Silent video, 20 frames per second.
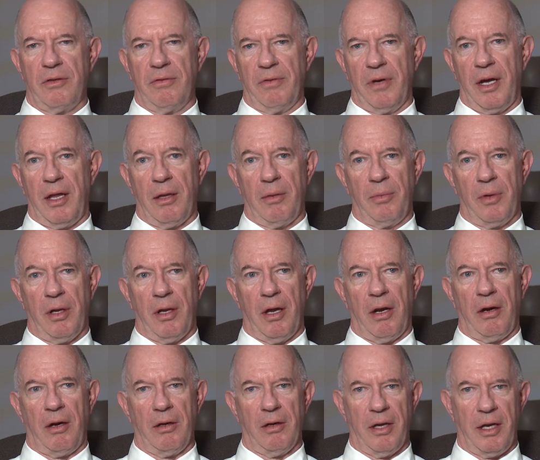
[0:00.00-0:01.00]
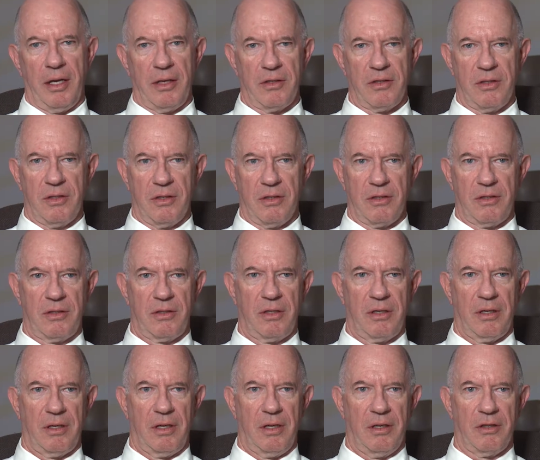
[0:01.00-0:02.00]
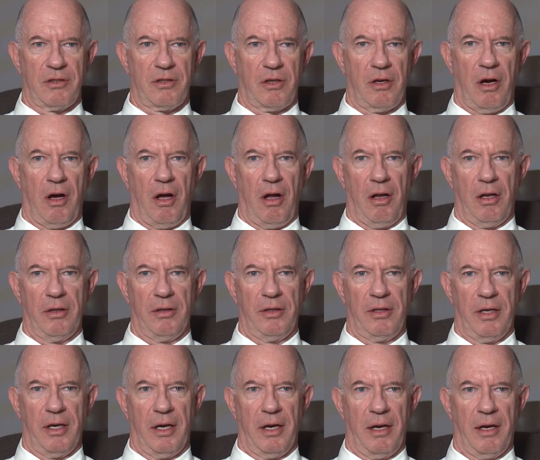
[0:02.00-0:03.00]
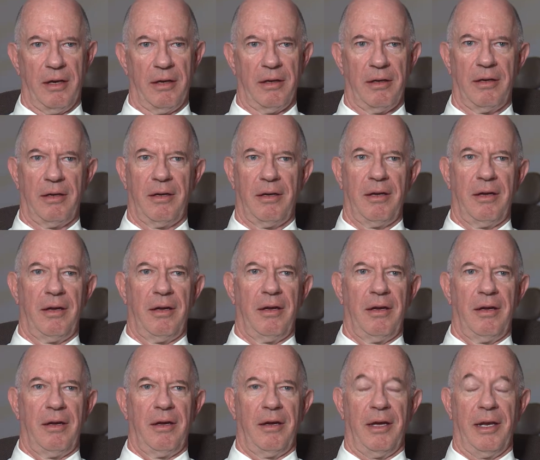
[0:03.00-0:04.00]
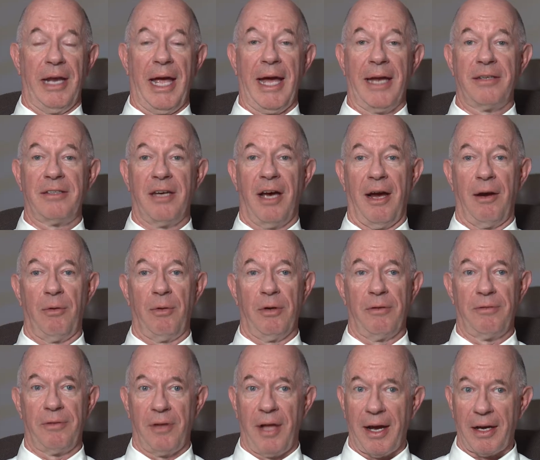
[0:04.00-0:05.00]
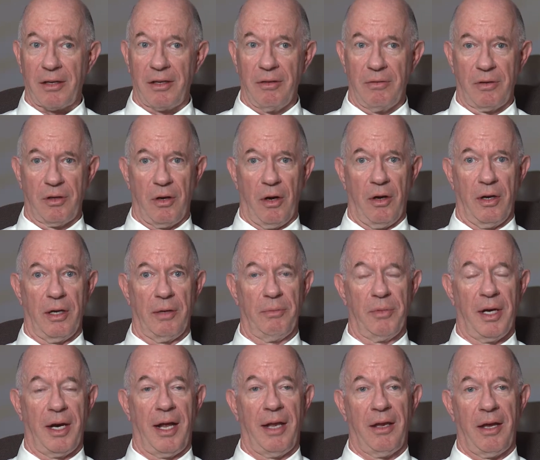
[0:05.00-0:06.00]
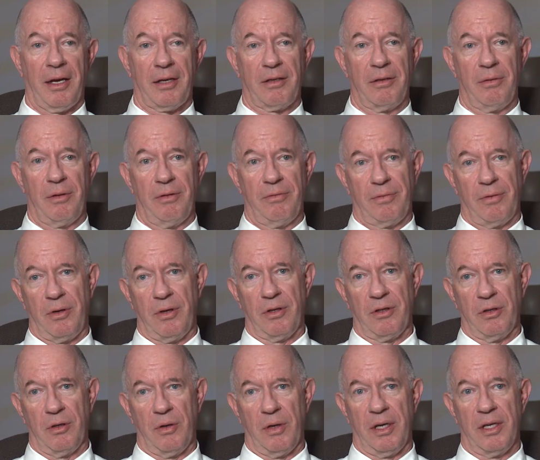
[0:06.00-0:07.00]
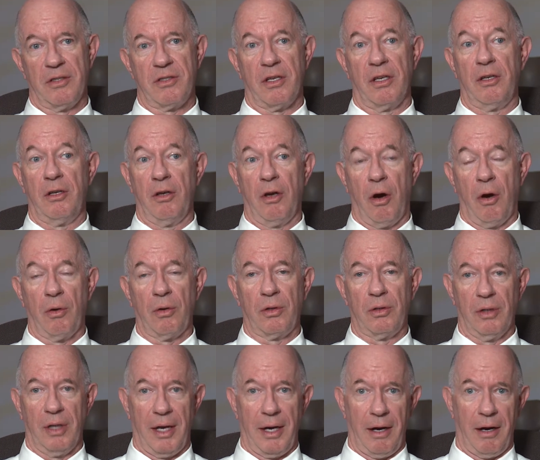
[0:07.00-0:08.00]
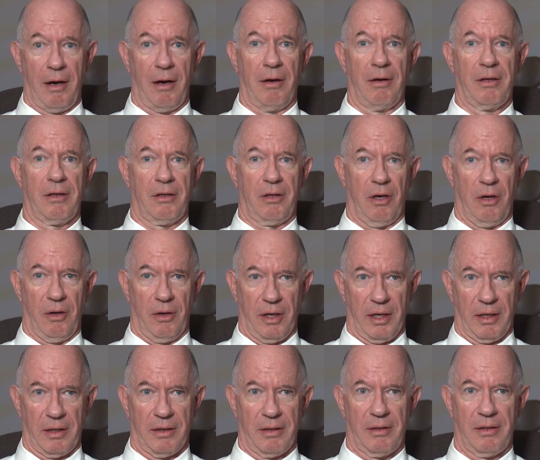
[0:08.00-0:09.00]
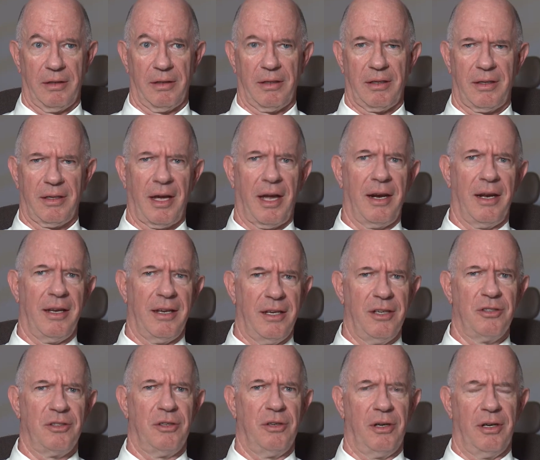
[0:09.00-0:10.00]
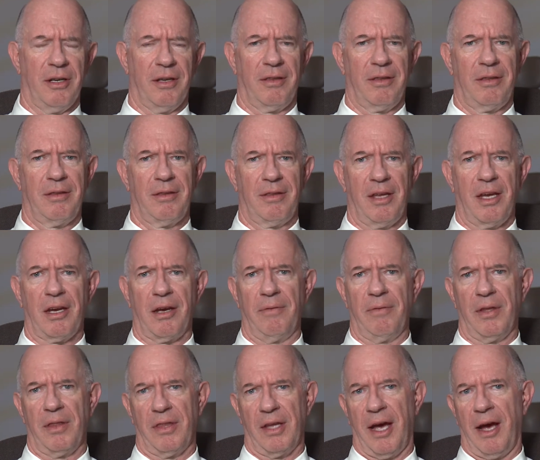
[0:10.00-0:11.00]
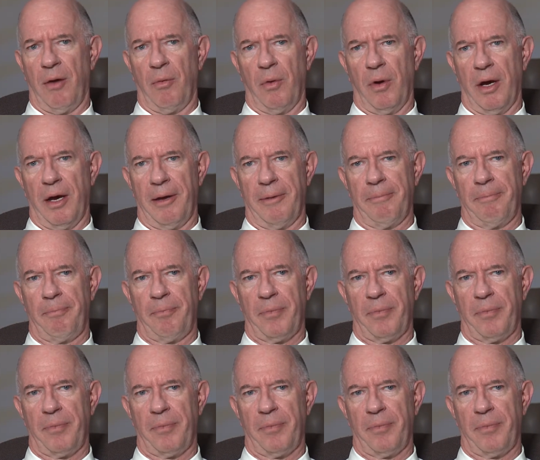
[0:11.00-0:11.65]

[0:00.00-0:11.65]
available on our lenses is called an anti-reflective coating, but I like to refer to it as a no-glare coating. Kind of easier to think of it that way.